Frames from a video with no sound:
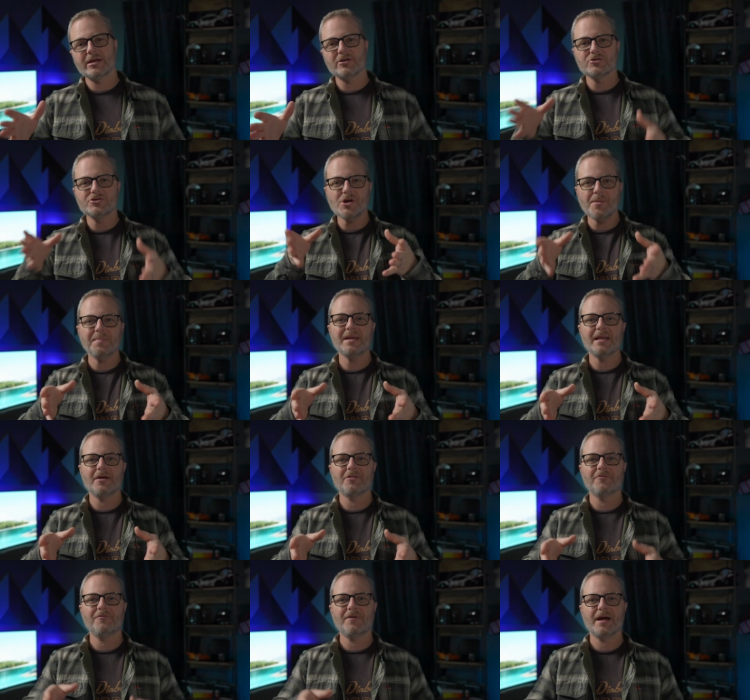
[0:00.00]
Jumping down the
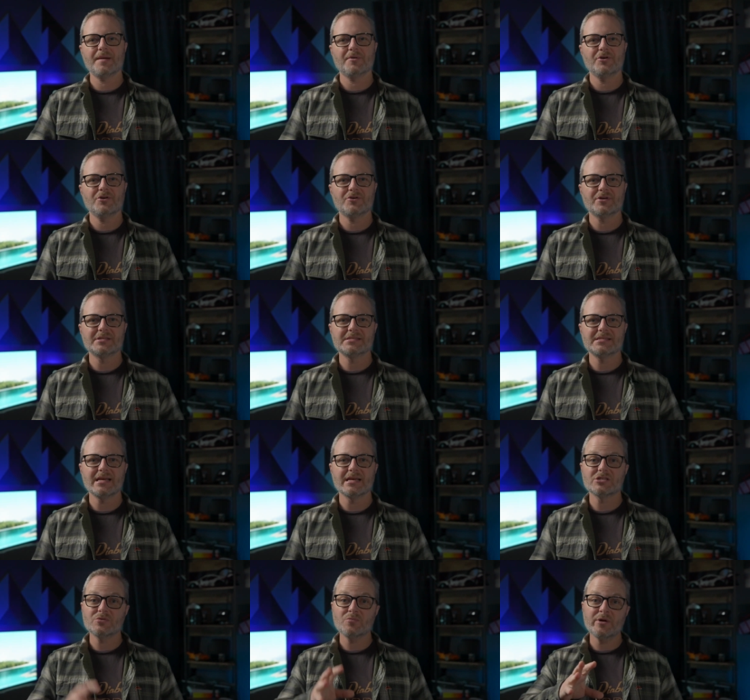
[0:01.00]
fiber, you can see a
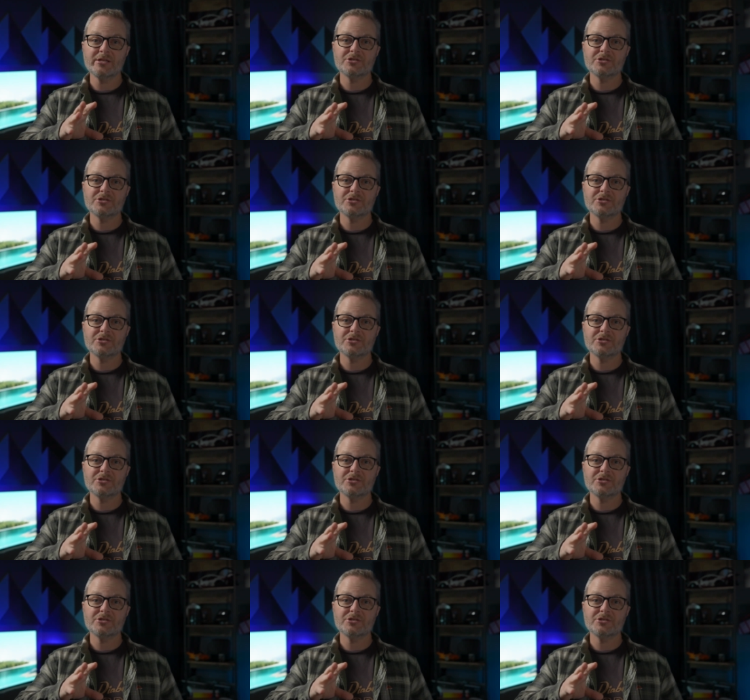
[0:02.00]
switch,